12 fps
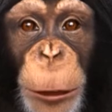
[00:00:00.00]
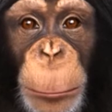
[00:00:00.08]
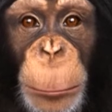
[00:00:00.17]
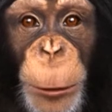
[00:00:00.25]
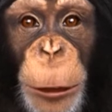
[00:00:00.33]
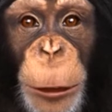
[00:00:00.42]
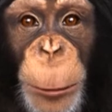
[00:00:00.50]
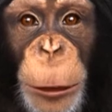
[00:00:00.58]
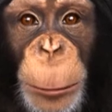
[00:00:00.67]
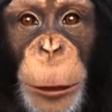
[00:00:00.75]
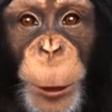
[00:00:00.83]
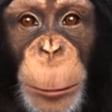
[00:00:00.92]
music. There are a
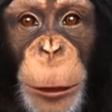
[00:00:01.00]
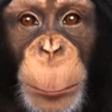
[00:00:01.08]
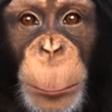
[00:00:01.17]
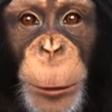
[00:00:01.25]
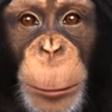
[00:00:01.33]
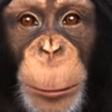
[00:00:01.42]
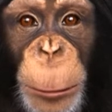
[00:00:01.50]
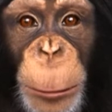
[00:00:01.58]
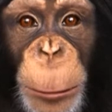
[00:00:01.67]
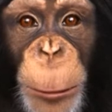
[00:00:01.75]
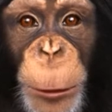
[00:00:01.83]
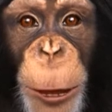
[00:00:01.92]
lot of
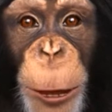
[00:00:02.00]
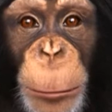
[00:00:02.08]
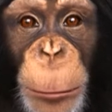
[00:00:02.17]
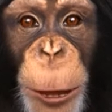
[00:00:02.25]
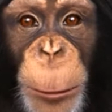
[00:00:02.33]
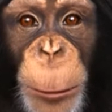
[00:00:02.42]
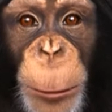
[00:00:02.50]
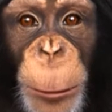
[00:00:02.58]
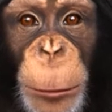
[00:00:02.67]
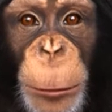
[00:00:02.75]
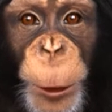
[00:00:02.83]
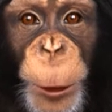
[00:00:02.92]
soundtracks I like.
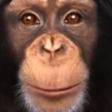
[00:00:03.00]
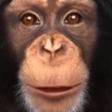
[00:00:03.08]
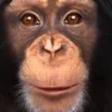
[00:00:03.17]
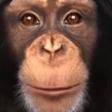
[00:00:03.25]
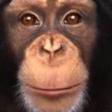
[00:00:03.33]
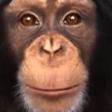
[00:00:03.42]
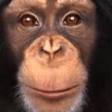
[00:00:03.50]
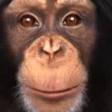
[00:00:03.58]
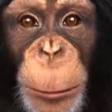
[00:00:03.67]
Those that count.